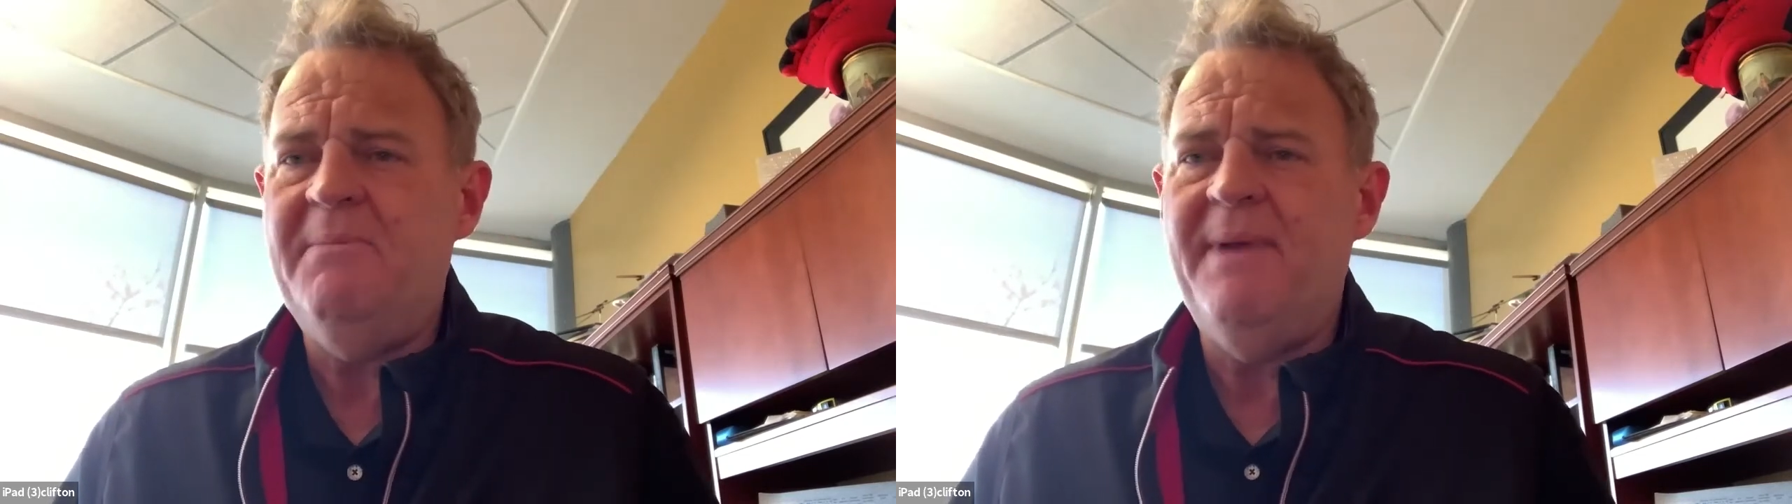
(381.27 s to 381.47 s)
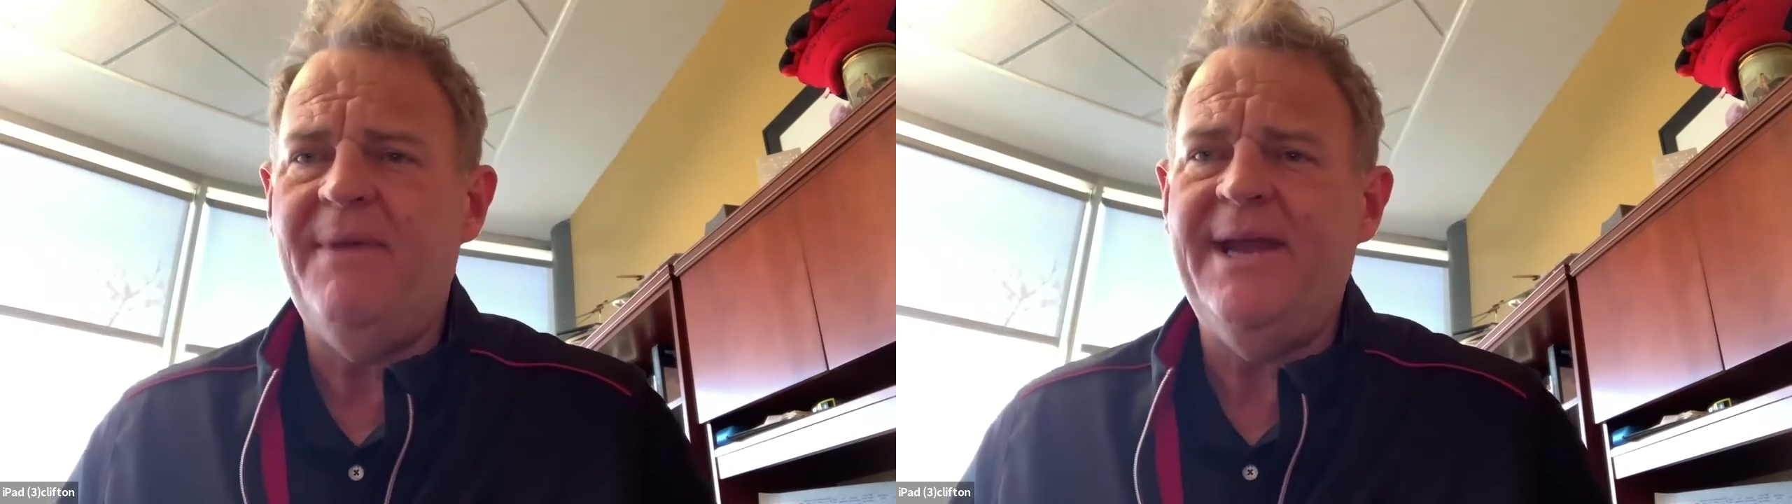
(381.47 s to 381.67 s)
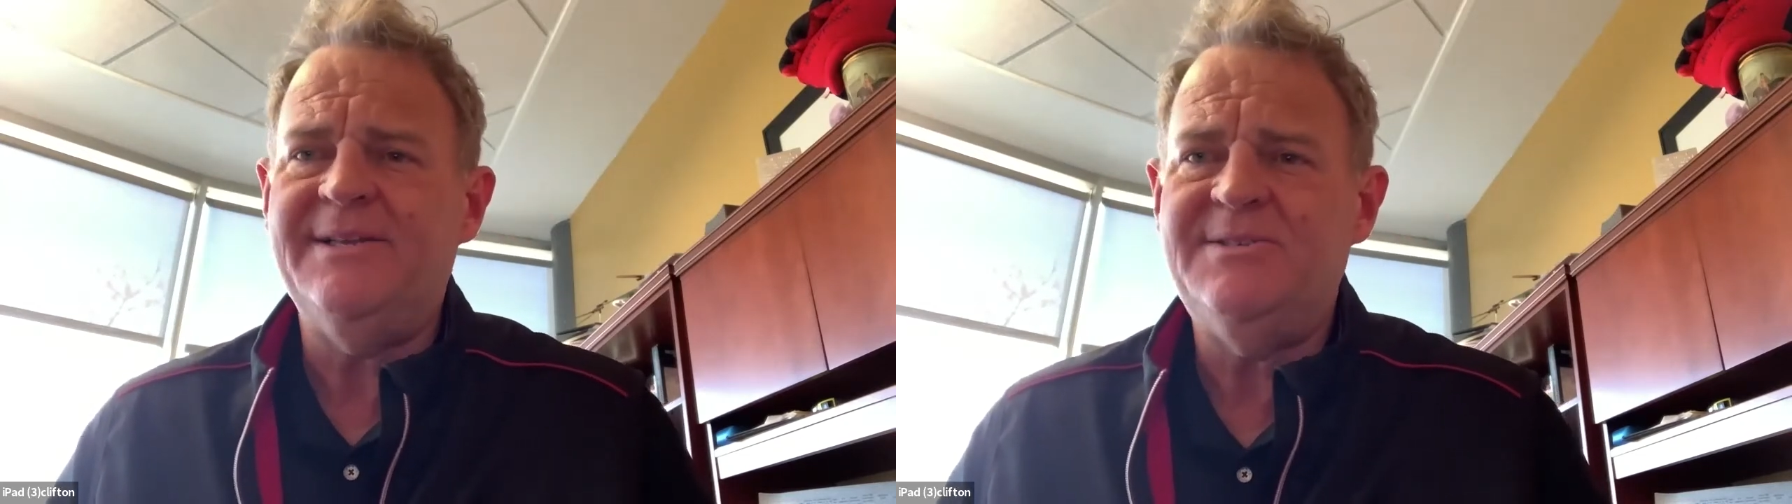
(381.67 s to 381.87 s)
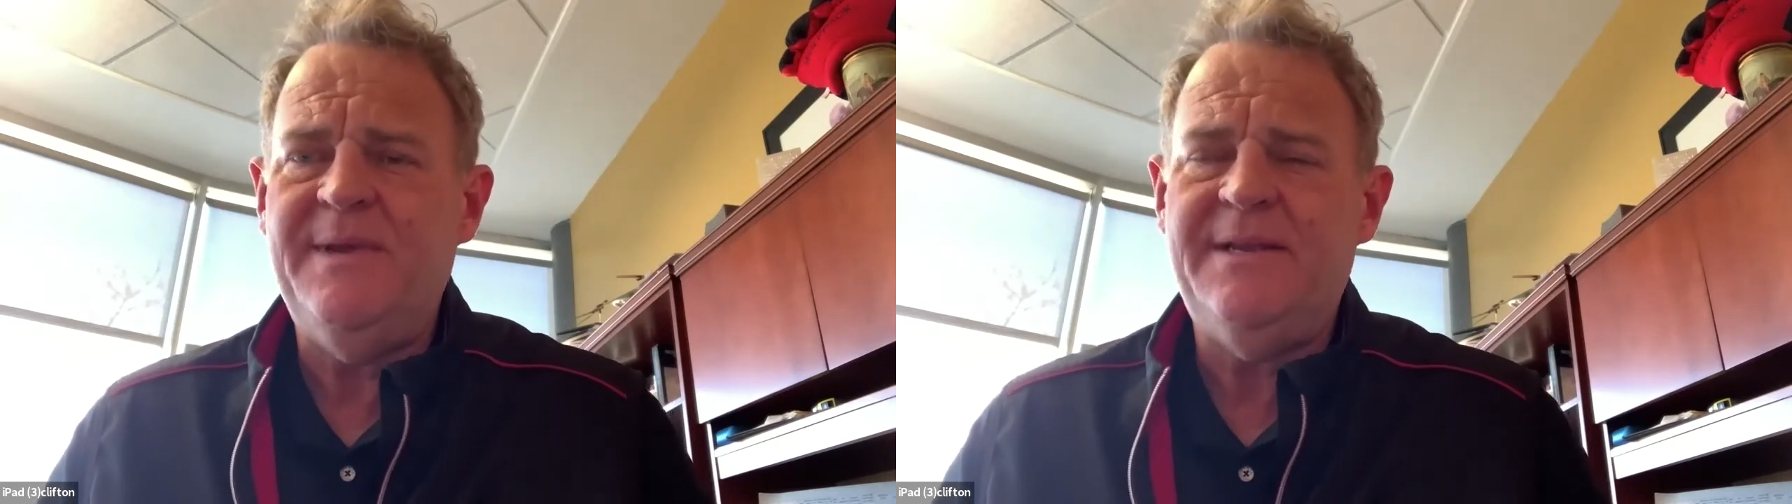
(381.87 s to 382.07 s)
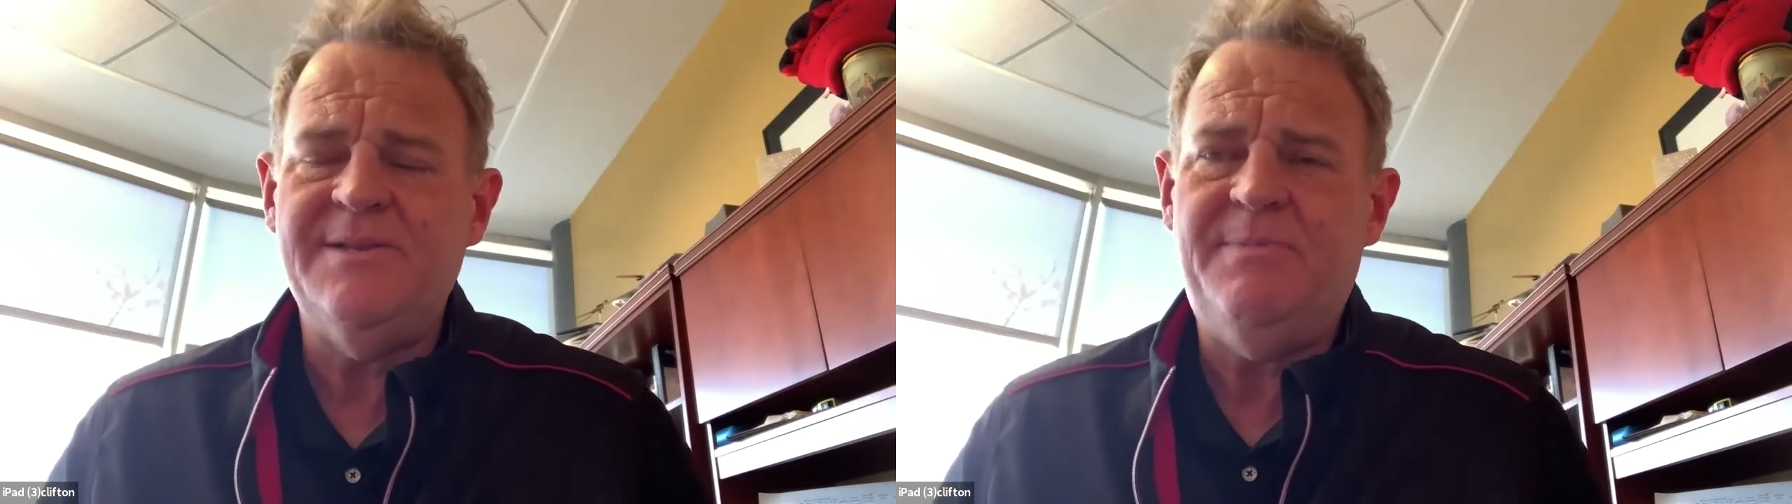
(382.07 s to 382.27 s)
and Mike could speak
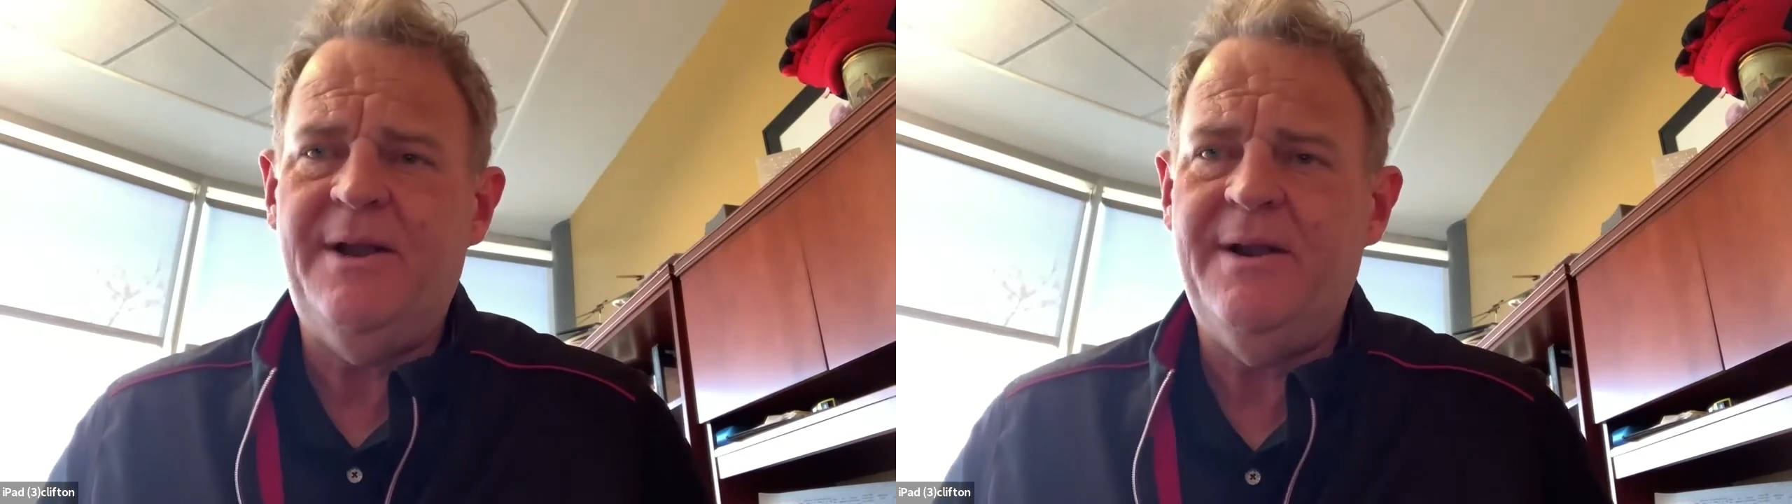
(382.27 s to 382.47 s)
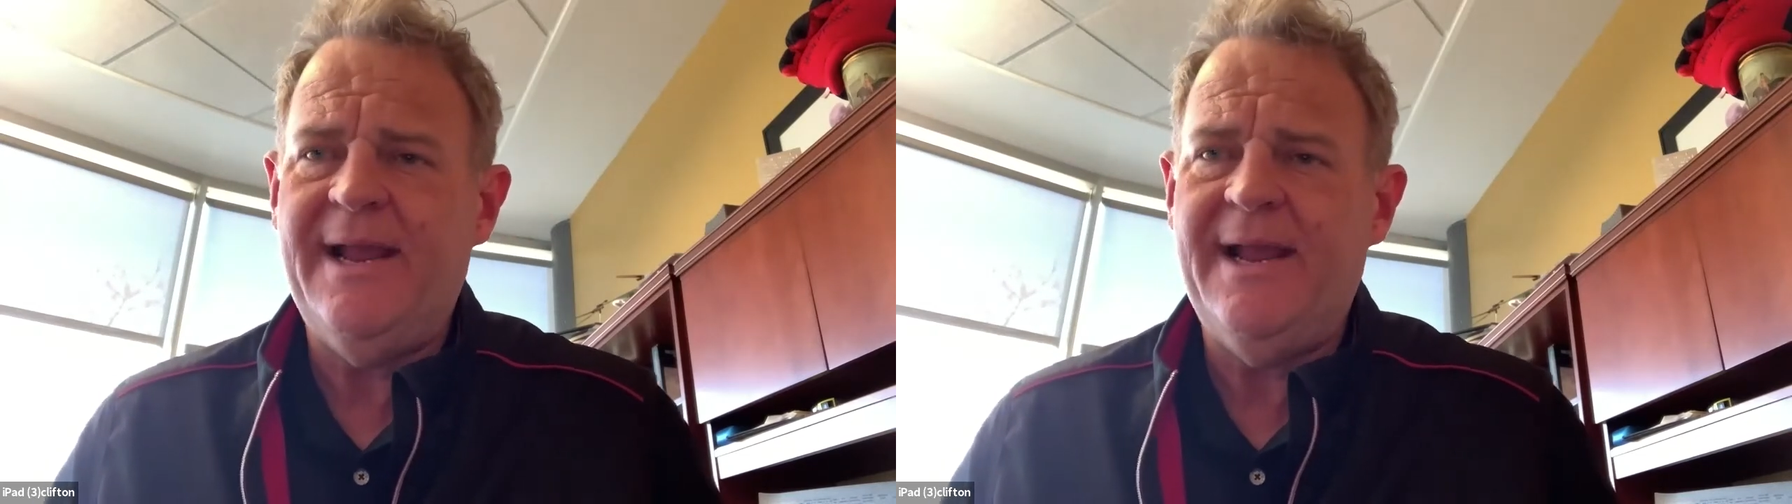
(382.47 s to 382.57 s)
to this better than